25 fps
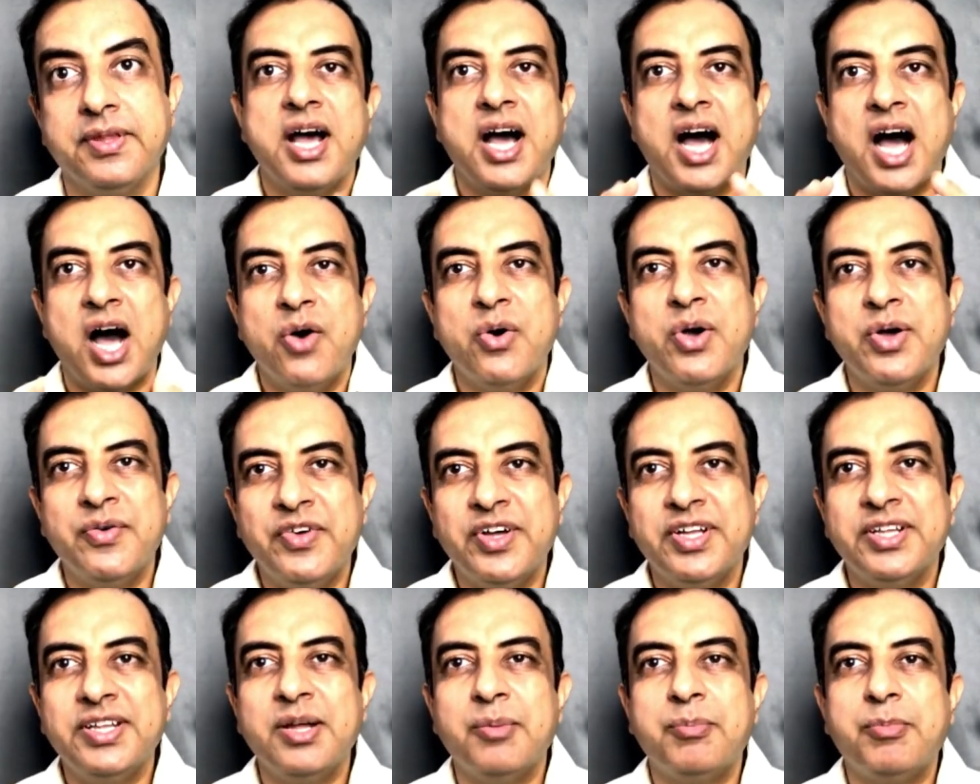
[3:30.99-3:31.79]

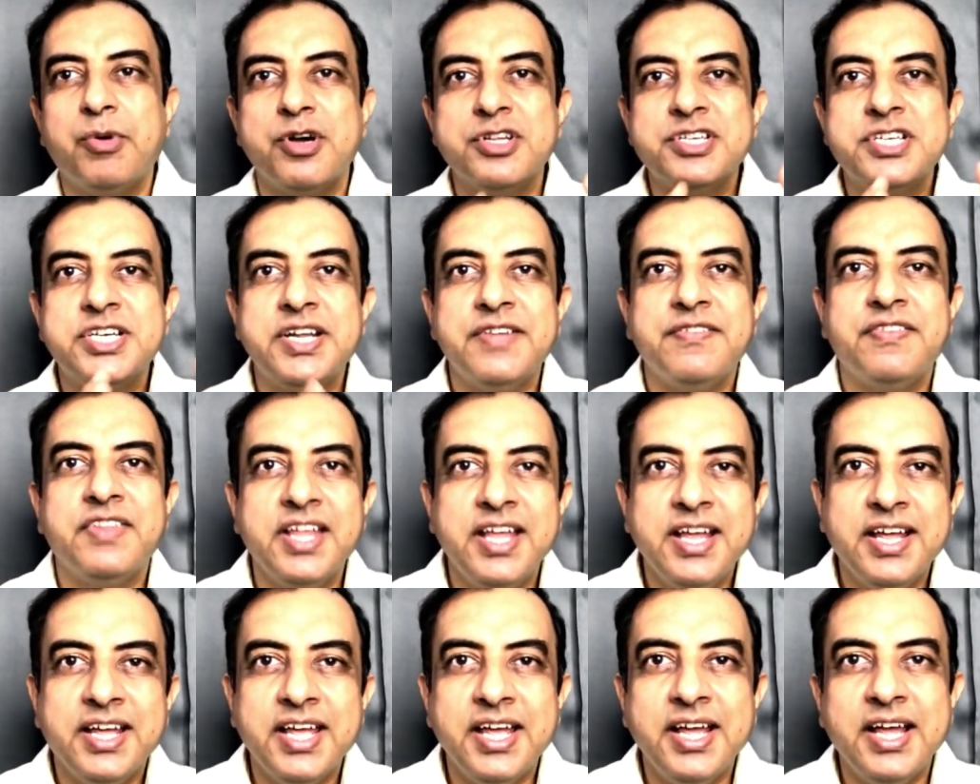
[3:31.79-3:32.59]
However, the positive
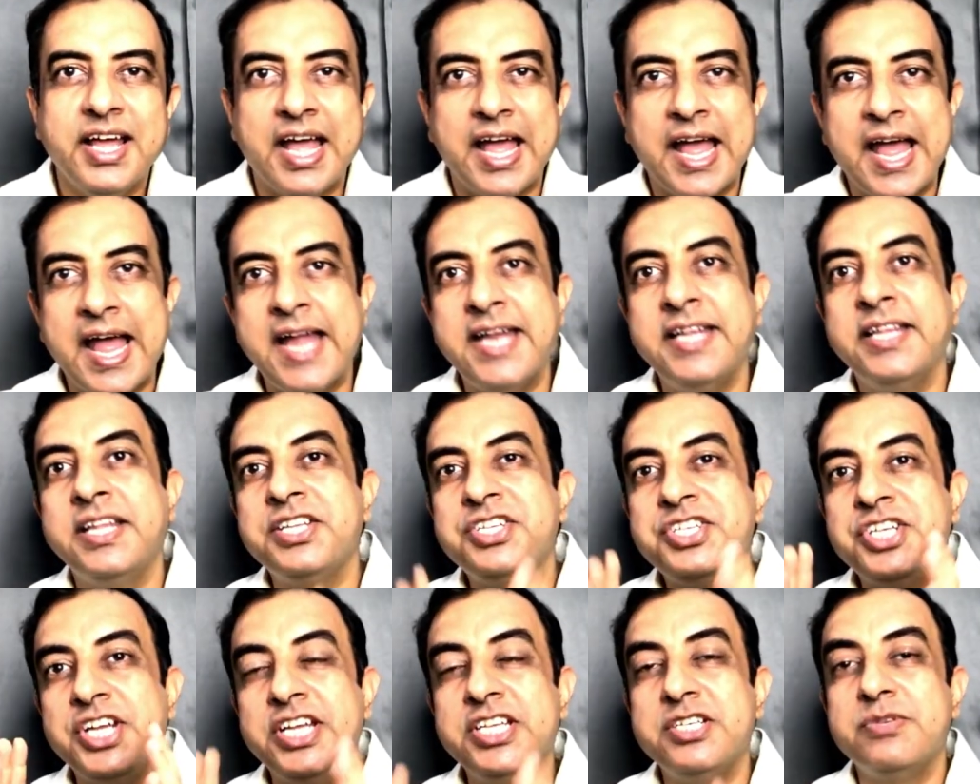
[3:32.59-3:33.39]
thinking and the
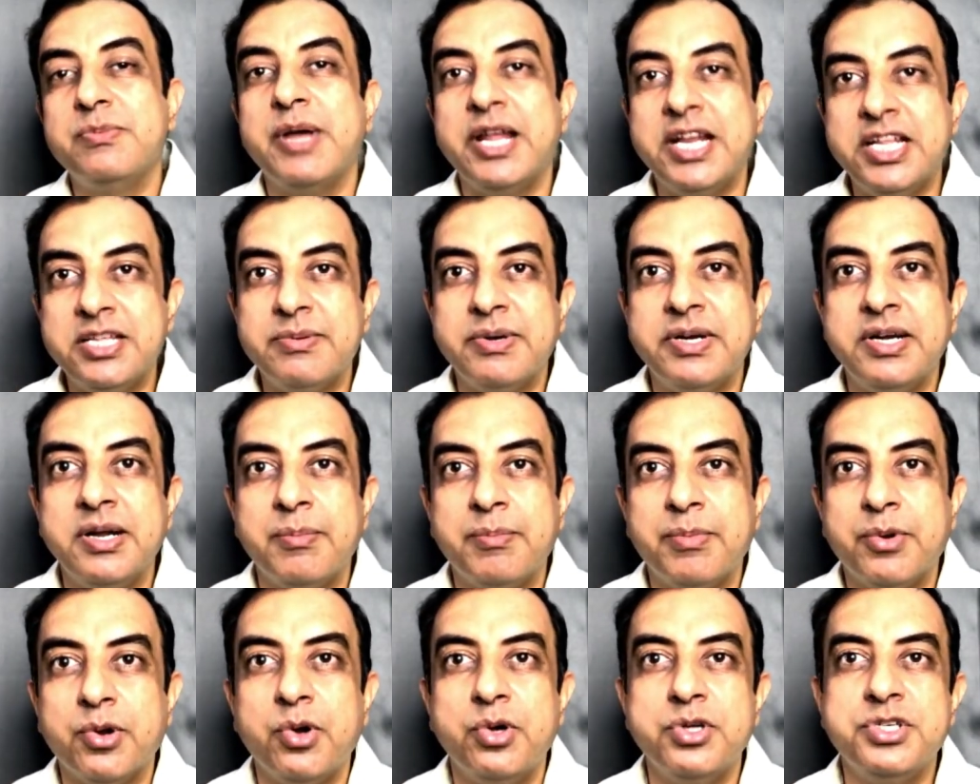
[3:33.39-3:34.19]
change management
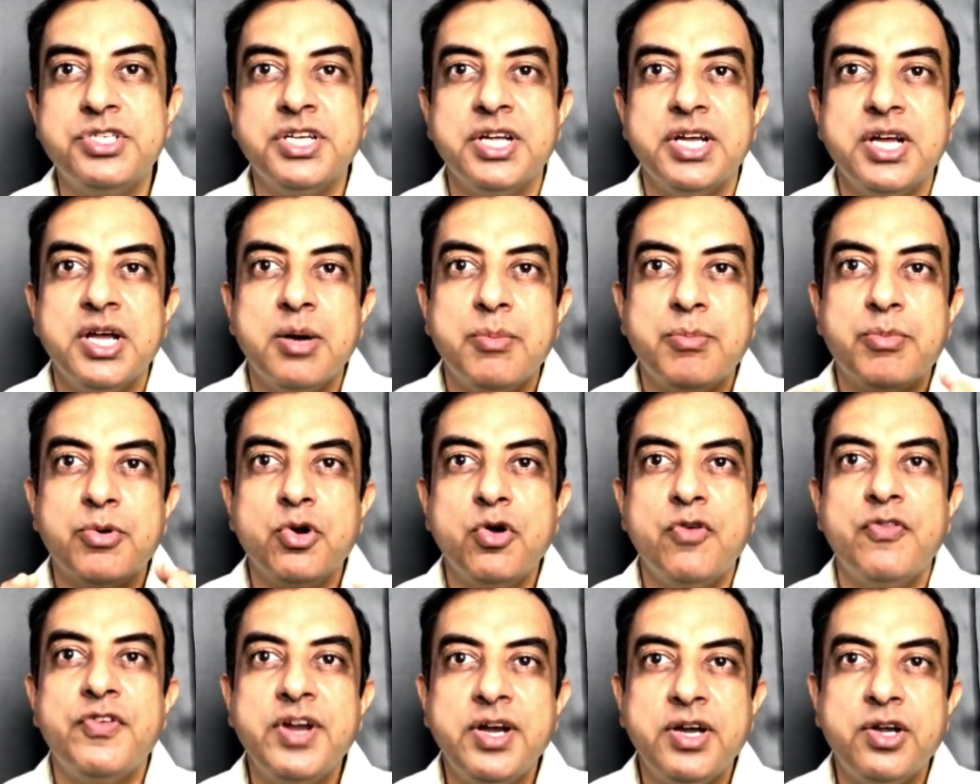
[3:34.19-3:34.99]
approach
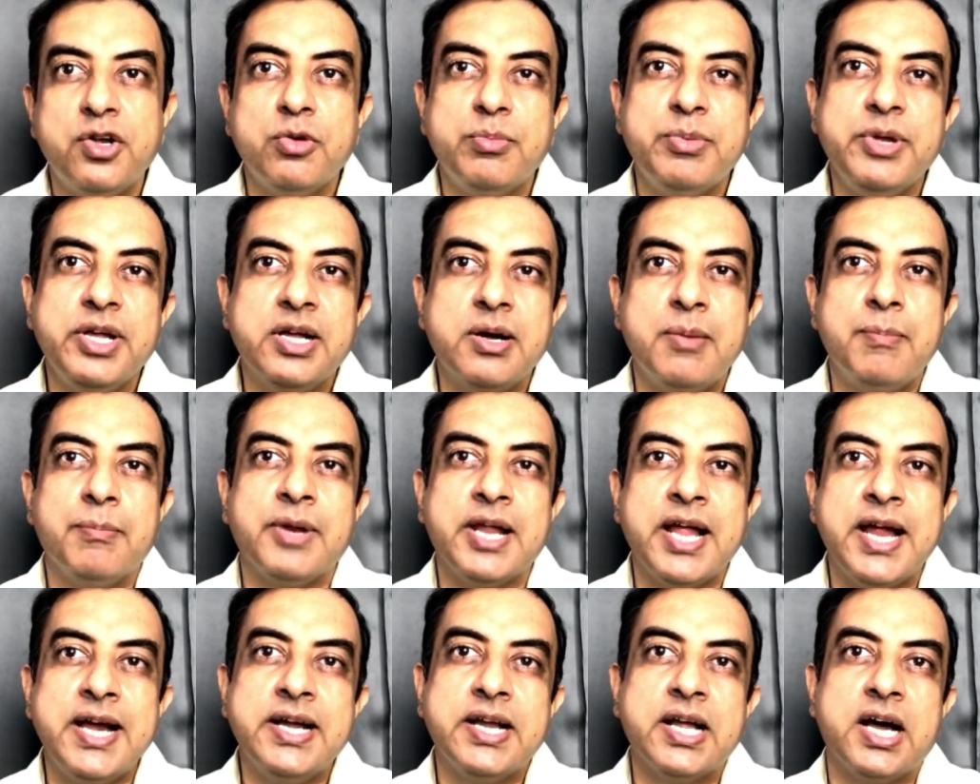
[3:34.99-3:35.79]
proved it to be
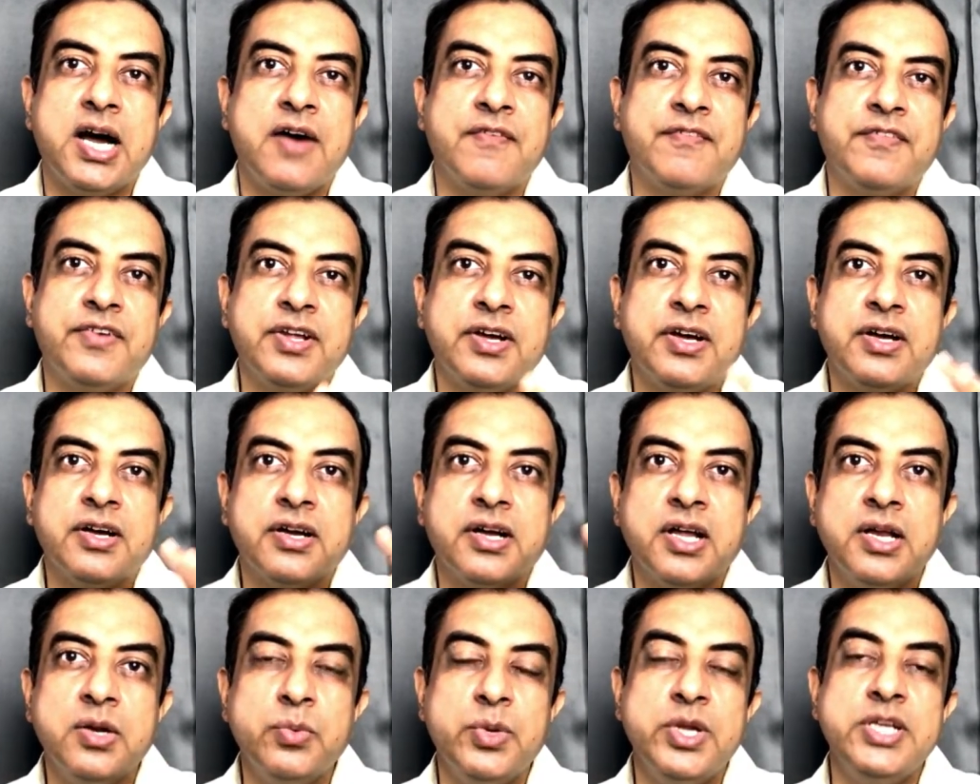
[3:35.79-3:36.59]
compliant after
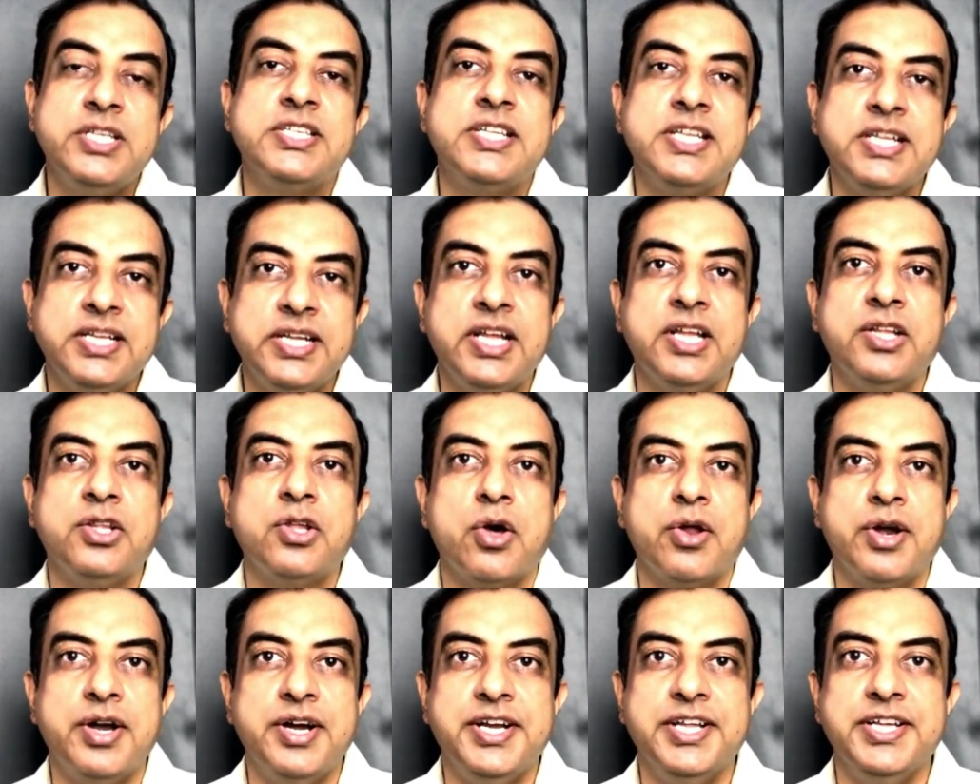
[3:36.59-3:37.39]
convincing the
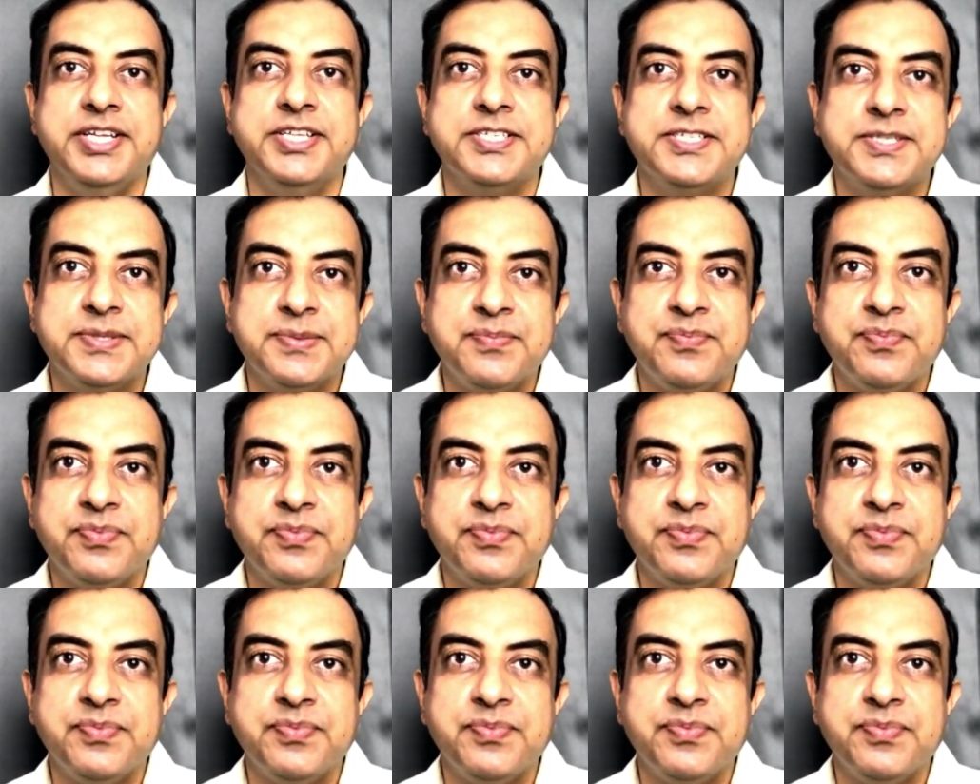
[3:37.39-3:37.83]
authorities.